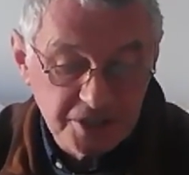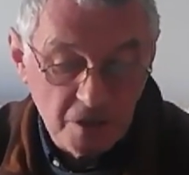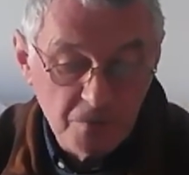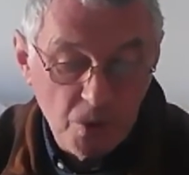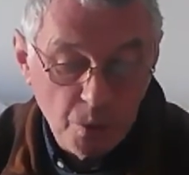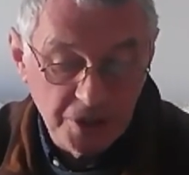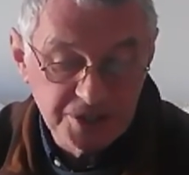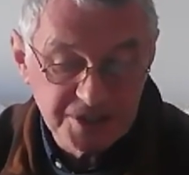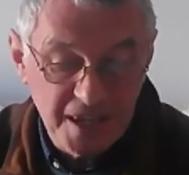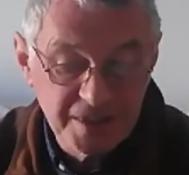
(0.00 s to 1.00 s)
to come forward
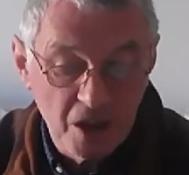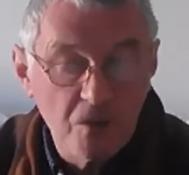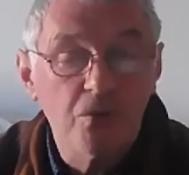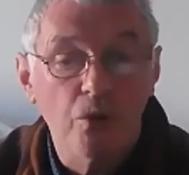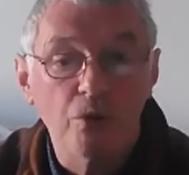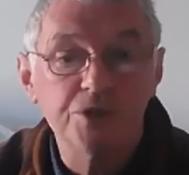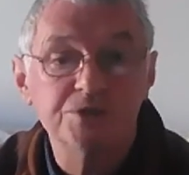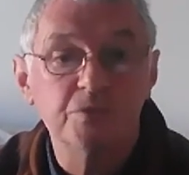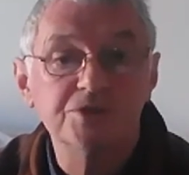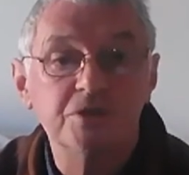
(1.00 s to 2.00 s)
and say they are
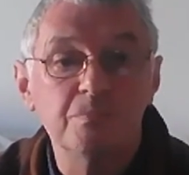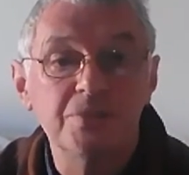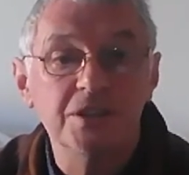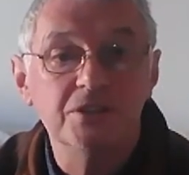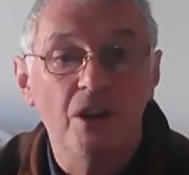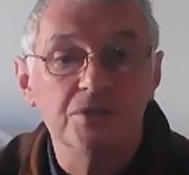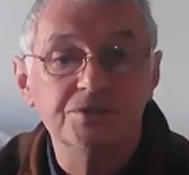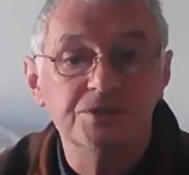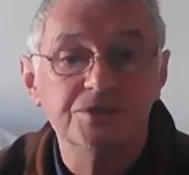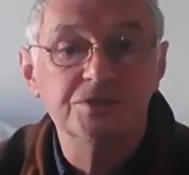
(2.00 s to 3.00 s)
false was complete
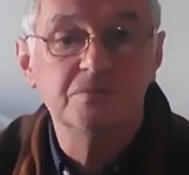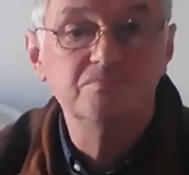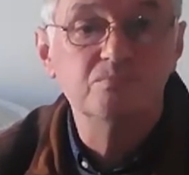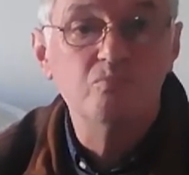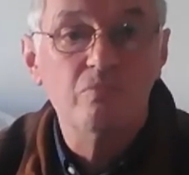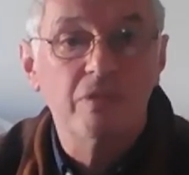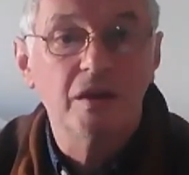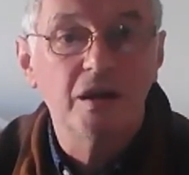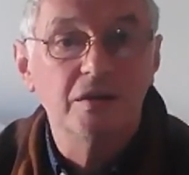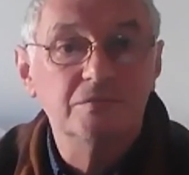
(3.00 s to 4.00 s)
nonsense.
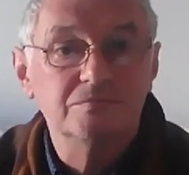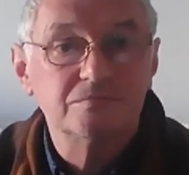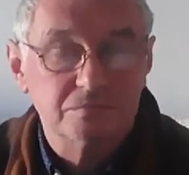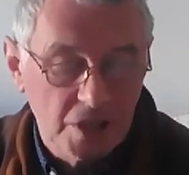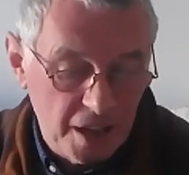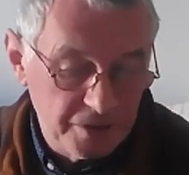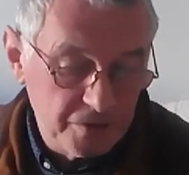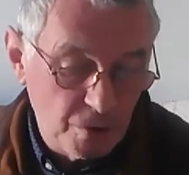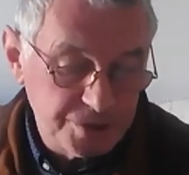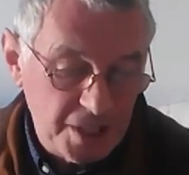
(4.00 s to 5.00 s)
And
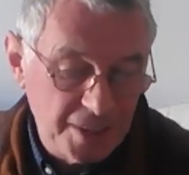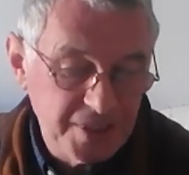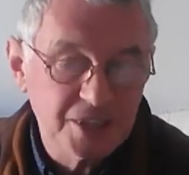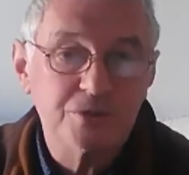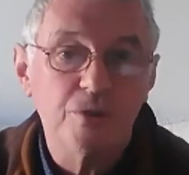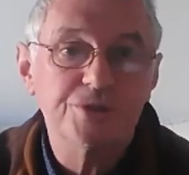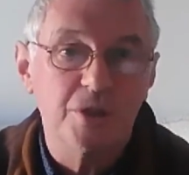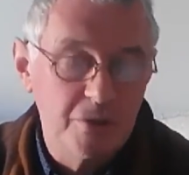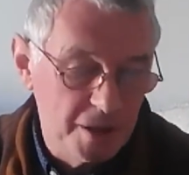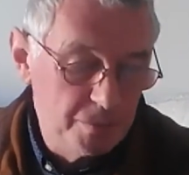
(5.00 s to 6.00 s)
of course, I think it's also